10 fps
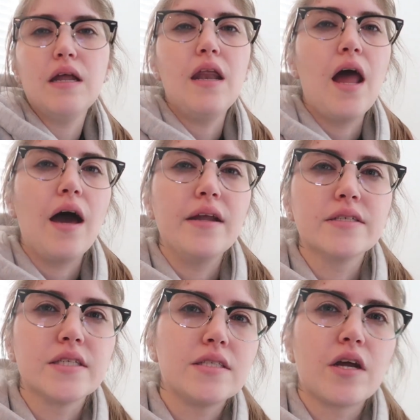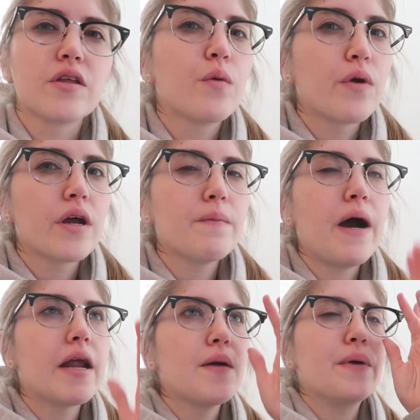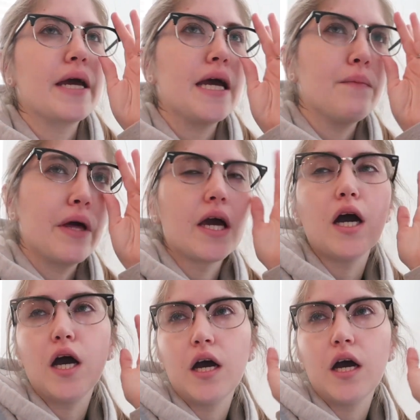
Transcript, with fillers: not necessarily worried about it, but I am like,